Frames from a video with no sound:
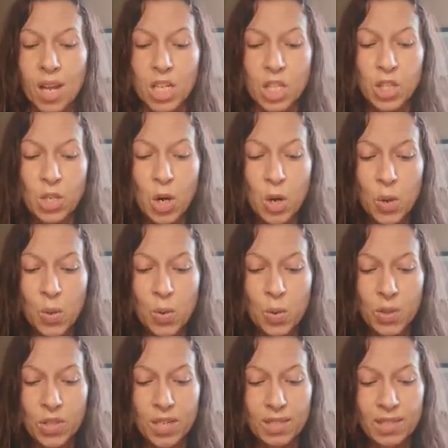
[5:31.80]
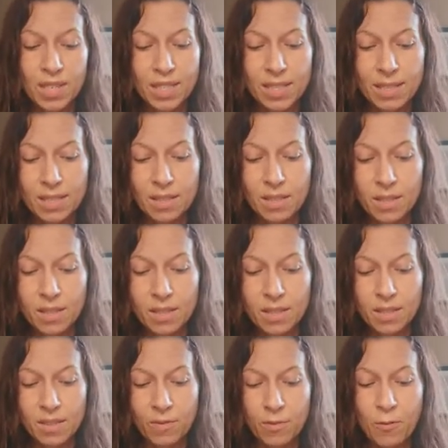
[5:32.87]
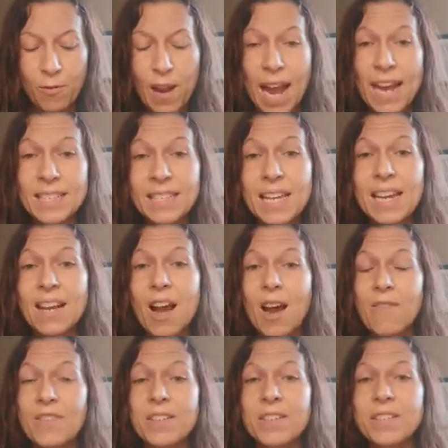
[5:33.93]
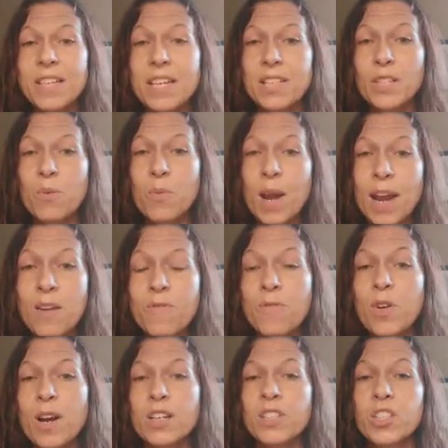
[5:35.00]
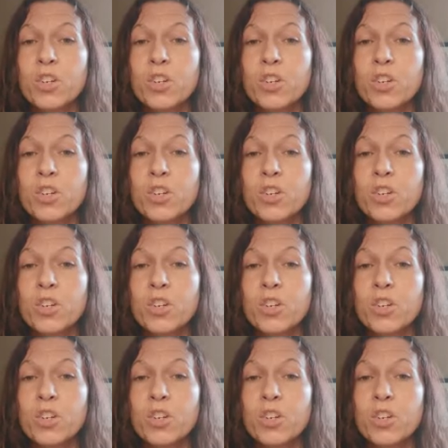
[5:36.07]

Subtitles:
So this fasting obviously is a way for us